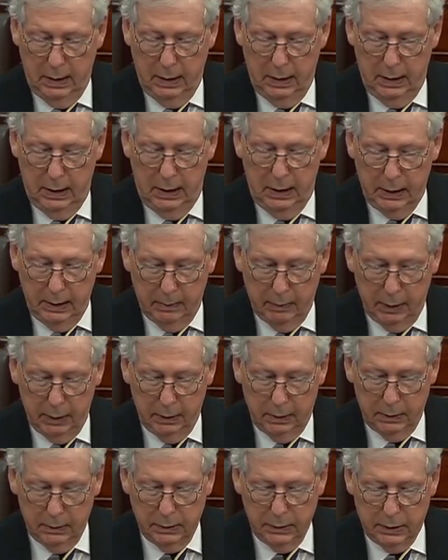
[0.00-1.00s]
heating
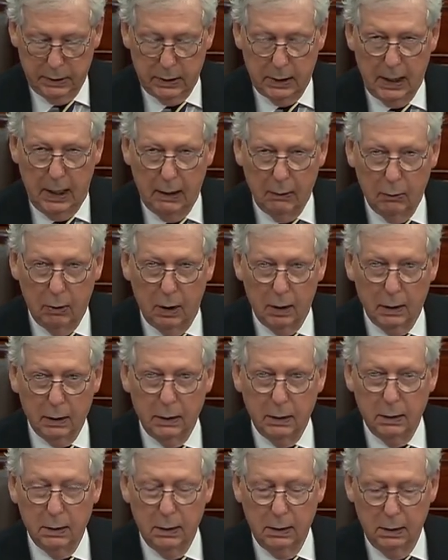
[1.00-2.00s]
bill
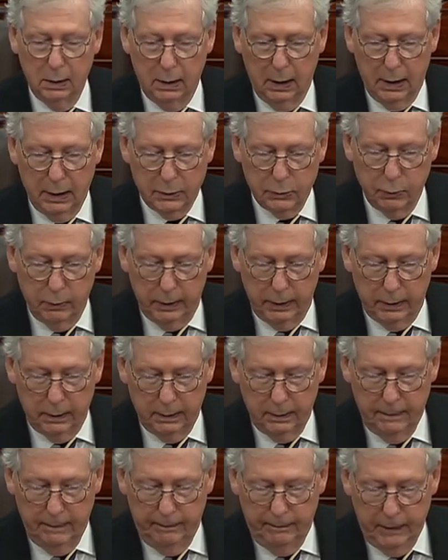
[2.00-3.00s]
skyrocketed last winter,
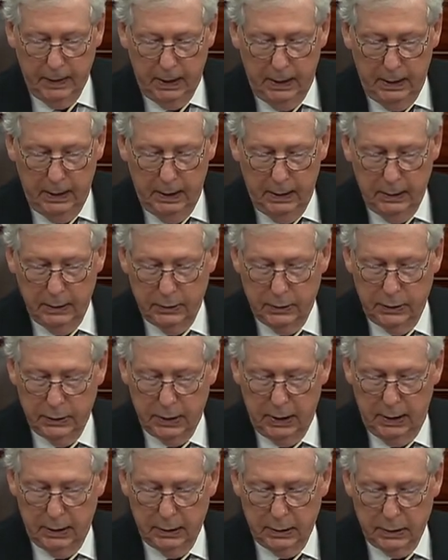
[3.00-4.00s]
she's
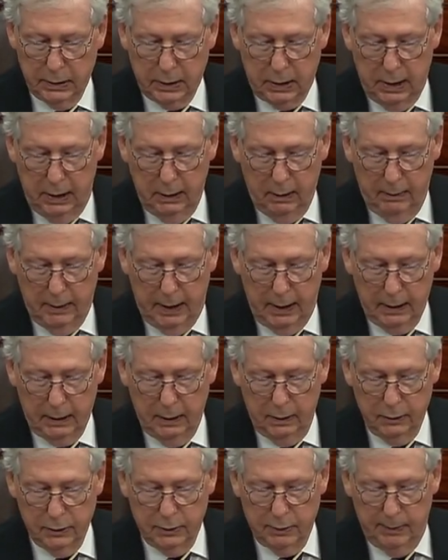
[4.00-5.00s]
had to scale back
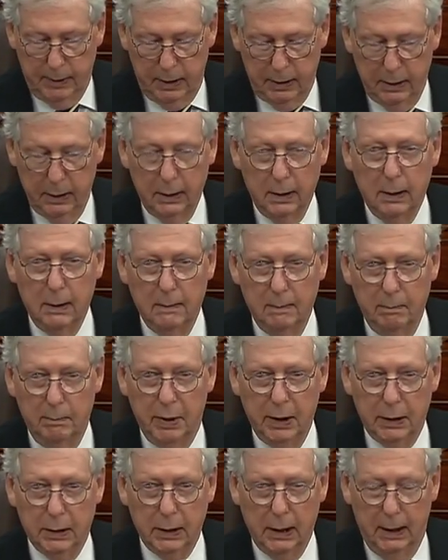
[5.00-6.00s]
her spending
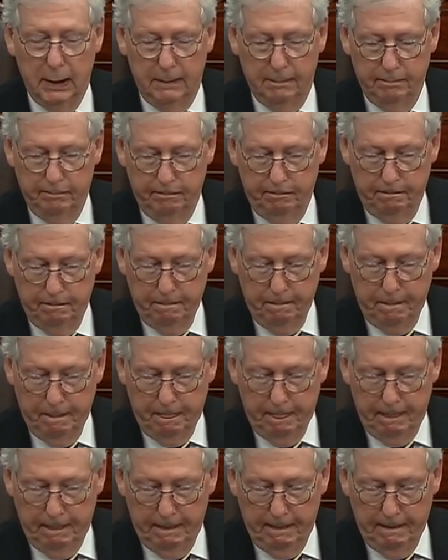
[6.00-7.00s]
big time.
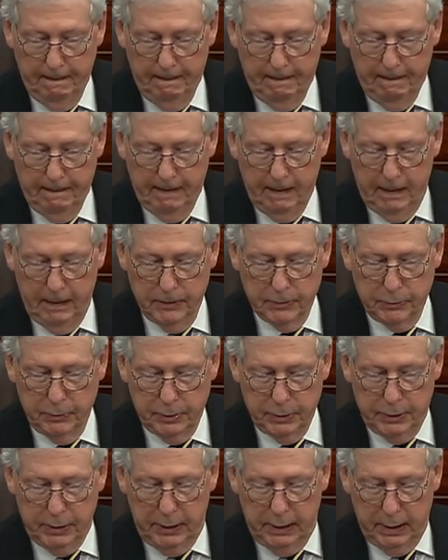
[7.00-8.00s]
Here's
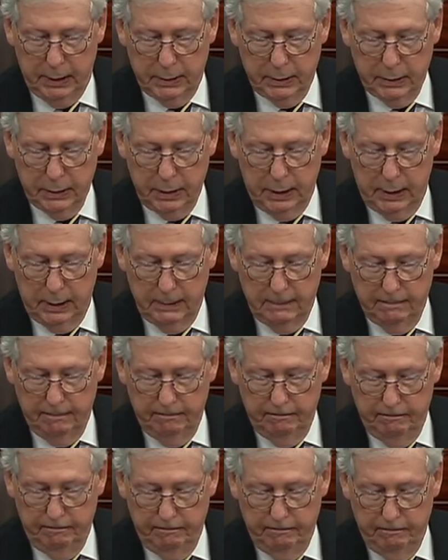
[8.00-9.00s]
what she had to say.
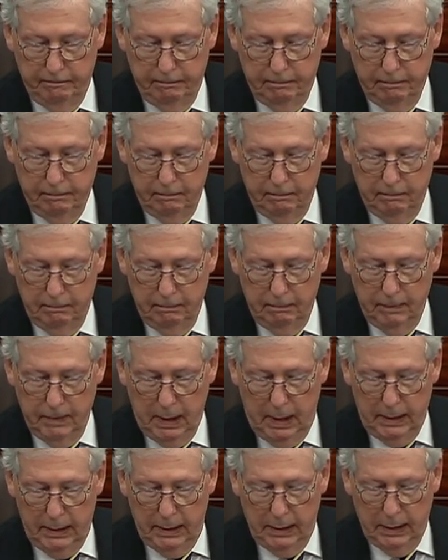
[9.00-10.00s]

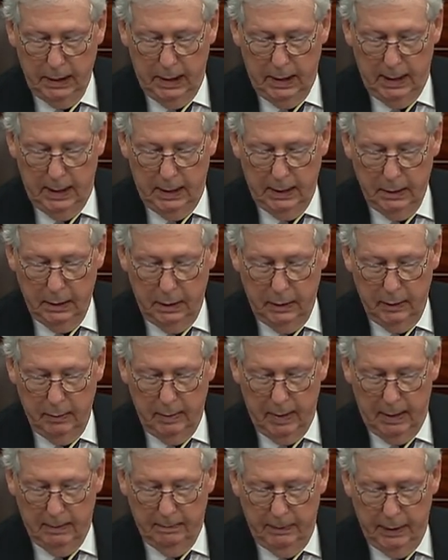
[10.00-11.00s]
I need to hide under
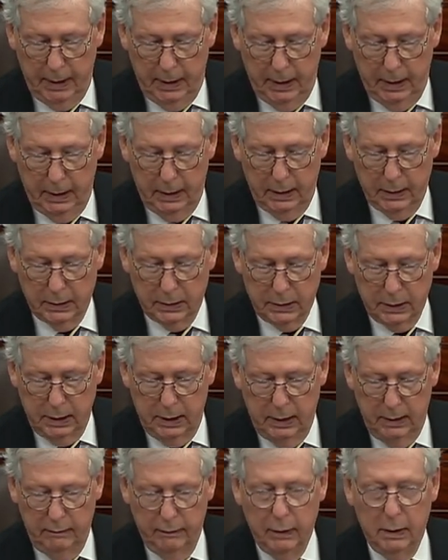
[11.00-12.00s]
my bed and
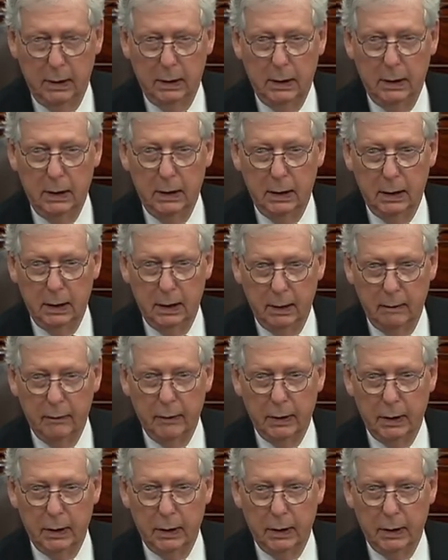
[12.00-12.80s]
save every